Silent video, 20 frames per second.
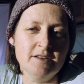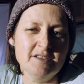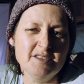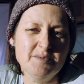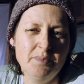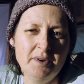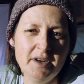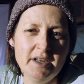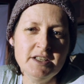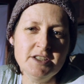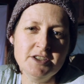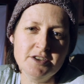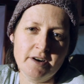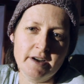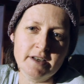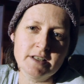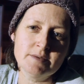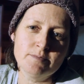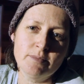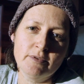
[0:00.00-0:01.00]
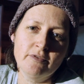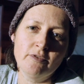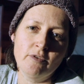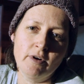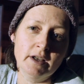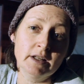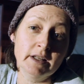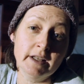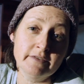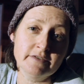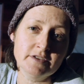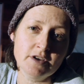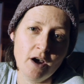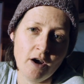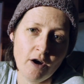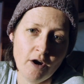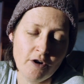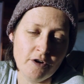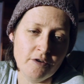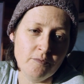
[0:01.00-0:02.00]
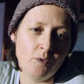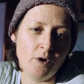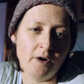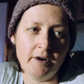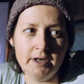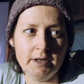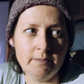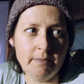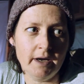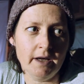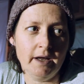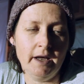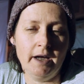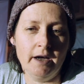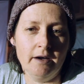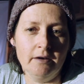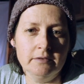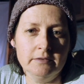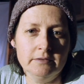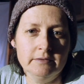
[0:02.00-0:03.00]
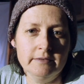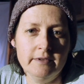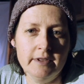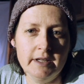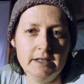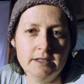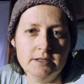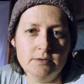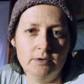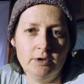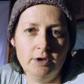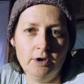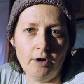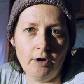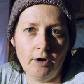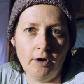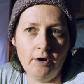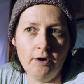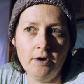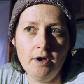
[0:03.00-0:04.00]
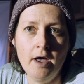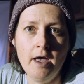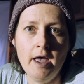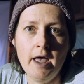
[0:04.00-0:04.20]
I was pretty stressed before I left home, worried about how things would go,